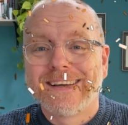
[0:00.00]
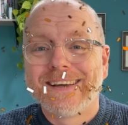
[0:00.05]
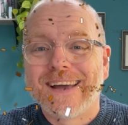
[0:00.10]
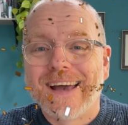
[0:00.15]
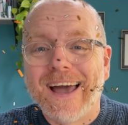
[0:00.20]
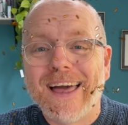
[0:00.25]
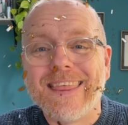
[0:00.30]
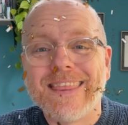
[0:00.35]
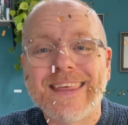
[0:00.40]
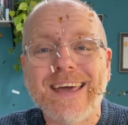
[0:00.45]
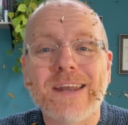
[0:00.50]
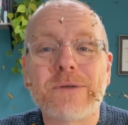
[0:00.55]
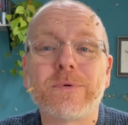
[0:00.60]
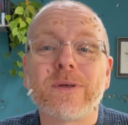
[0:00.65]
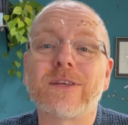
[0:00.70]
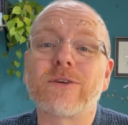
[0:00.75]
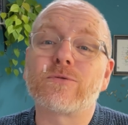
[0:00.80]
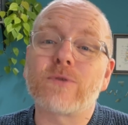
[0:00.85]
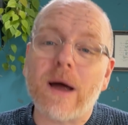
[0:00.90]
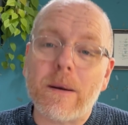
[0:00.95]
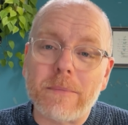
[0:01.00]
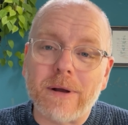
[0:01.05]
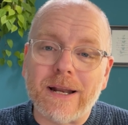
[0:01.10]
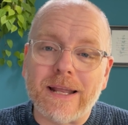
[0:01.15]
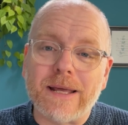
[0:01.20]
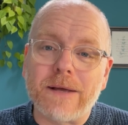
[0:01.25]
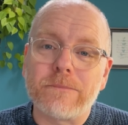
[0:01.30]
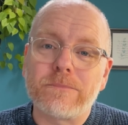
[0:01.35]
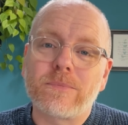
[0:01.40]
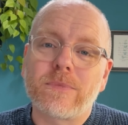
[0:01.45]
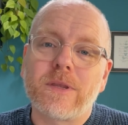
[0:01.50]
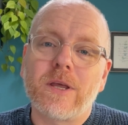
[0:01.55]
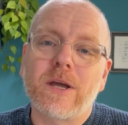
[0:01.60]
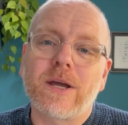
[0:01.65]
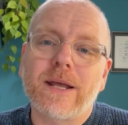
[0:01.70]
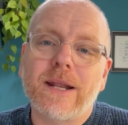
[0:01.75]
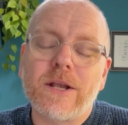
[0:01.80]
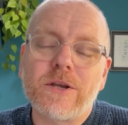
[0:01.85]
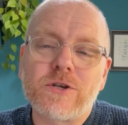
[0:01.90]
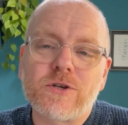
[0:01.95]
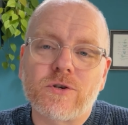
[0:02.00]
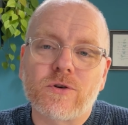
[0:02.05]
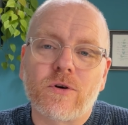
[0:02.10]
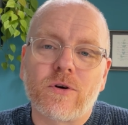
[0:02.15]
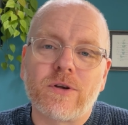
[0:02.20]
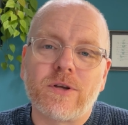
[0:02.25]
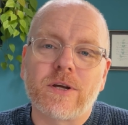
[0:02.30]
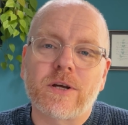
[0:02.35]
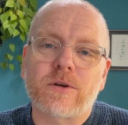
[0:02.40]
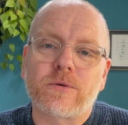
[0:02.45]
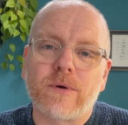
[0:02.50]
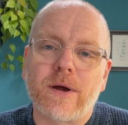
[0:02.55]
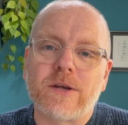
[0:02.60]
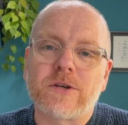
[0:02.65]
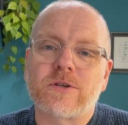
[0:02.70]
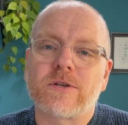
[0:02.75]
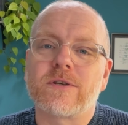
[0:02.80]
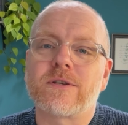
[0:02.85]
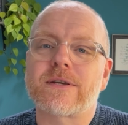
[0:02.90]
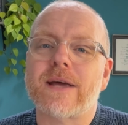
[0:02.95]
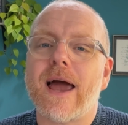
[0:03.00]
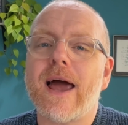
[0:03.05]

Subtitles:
And then with Grammarly, you can ensure your creation's